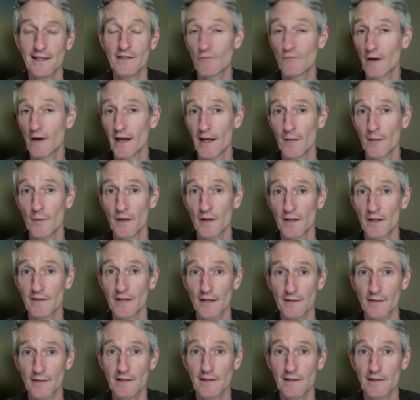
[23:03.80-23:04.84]
rare, but it
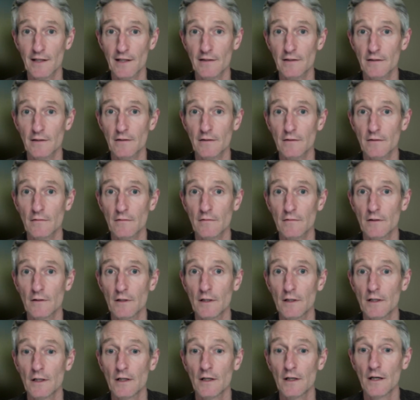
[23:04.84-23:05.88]
does exist.
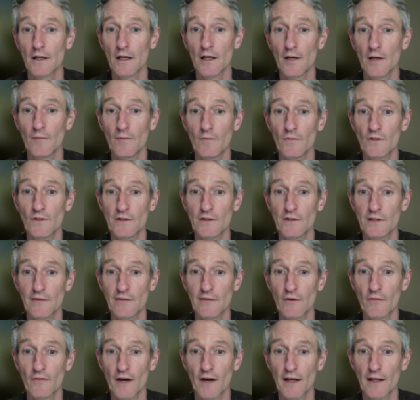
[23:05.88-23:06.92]
Just to give
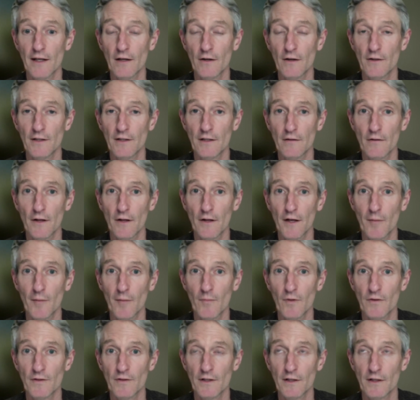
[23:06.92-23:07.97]
you a vague idea of the
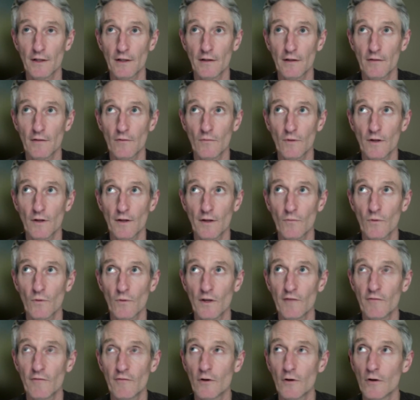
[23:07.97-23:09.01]
numbers,
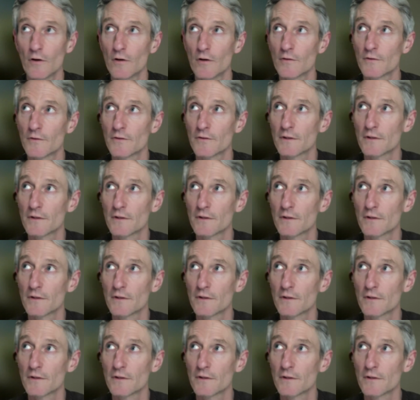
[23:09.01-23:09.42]
we've got